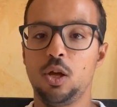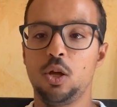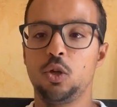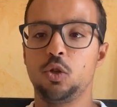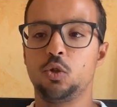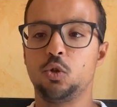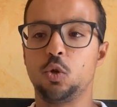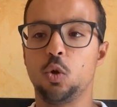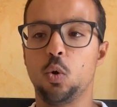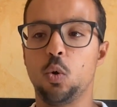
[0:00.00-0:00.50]

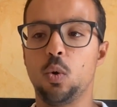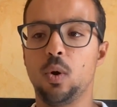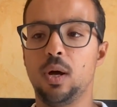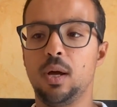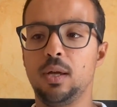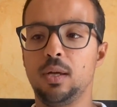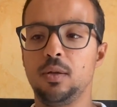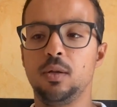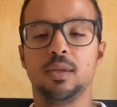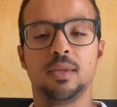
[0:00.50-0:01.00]
So
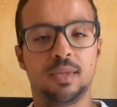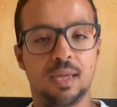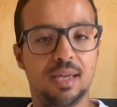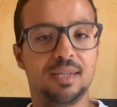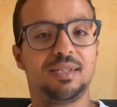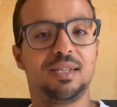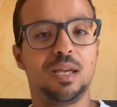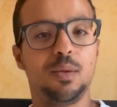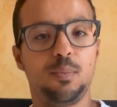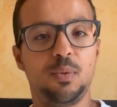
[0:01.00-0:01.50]
eh, the
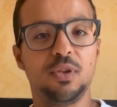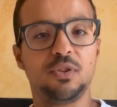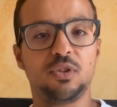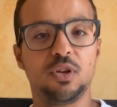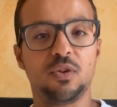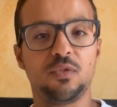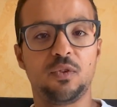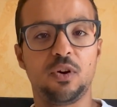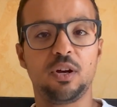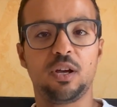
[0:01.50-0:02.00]
SAP
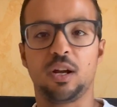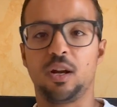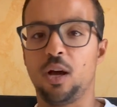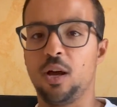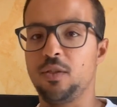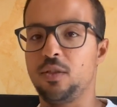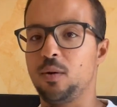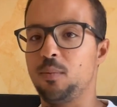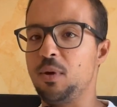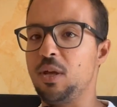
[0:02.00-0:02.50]
server can
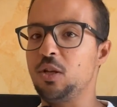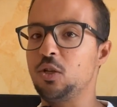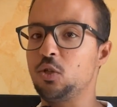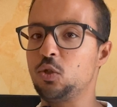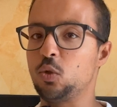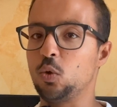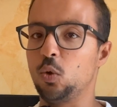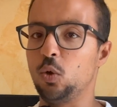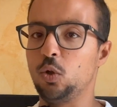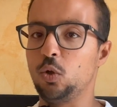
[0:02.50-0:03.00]
either be
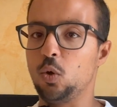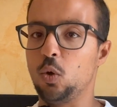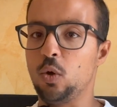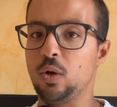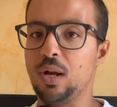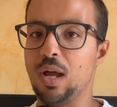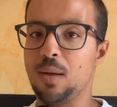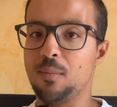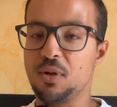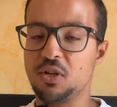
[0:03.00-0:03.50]
installed
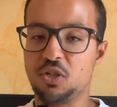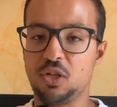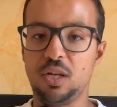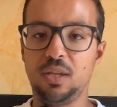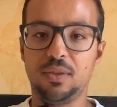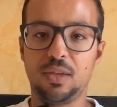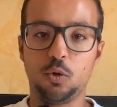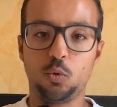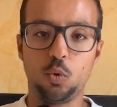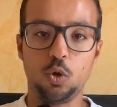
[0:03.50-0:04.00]
on a
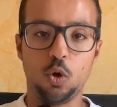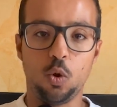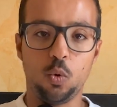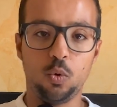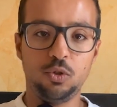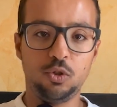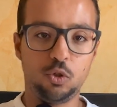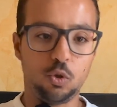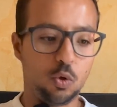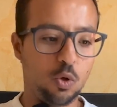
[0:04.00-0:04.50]
machine that we
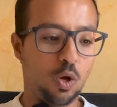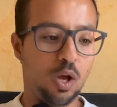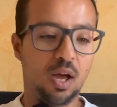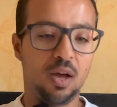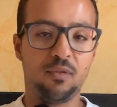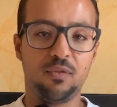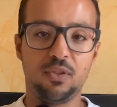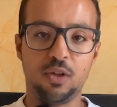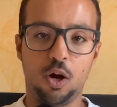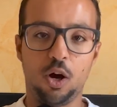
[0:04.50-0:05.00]
own, so you
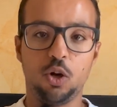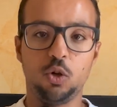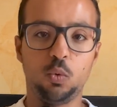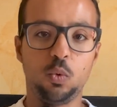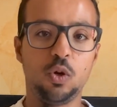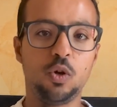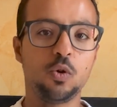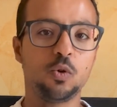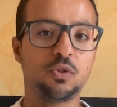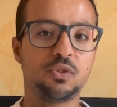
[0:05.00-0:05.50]
have the
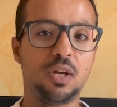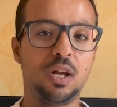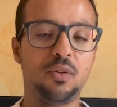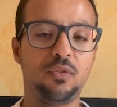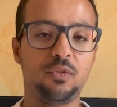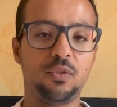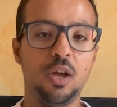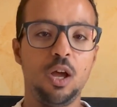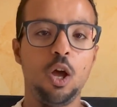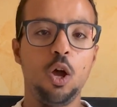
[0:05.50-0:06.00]
hardware
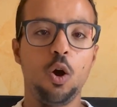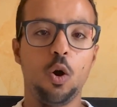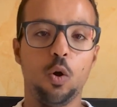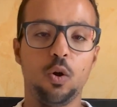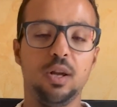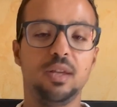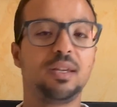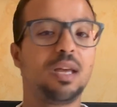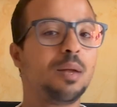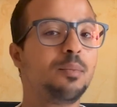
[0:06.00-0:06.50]
yourself,
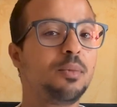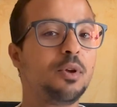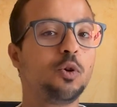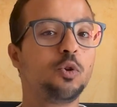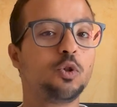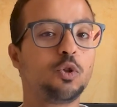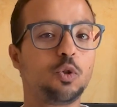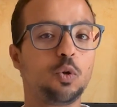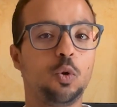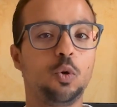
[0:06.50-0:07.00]
or it can be
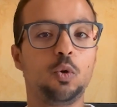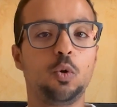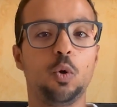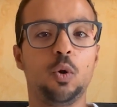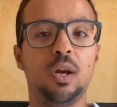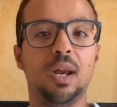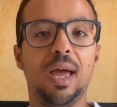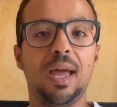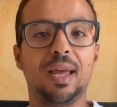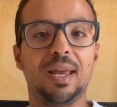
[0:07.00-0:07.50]
installed
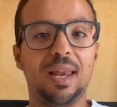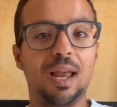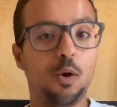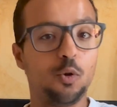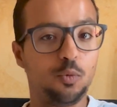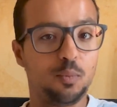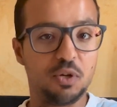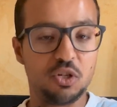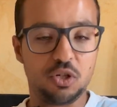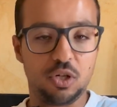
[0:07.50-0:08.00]
on a
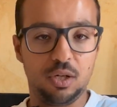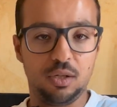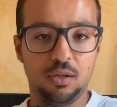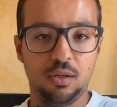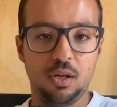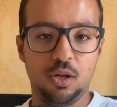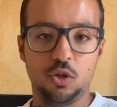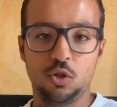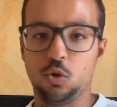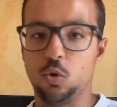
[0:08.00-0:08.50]
cloud machine.
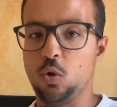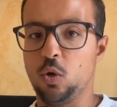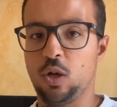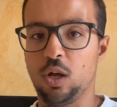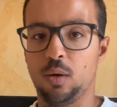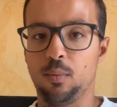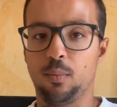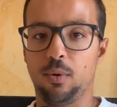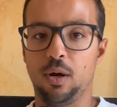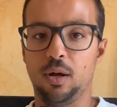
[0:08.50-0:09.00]
So you
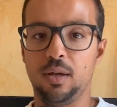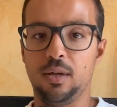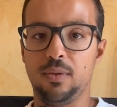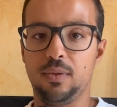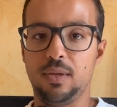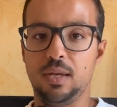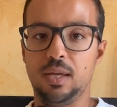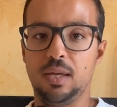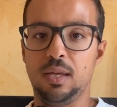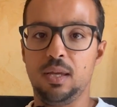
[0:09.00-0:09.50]
can buy
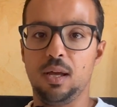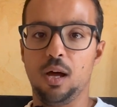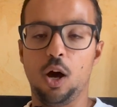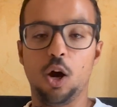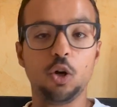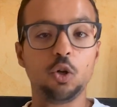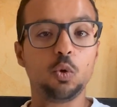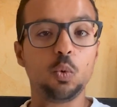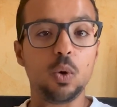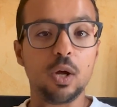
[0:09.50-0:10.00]
the
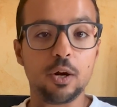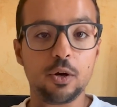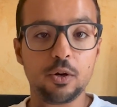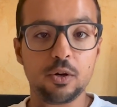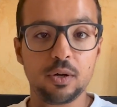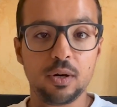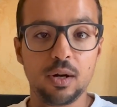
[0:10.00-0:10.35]
hardware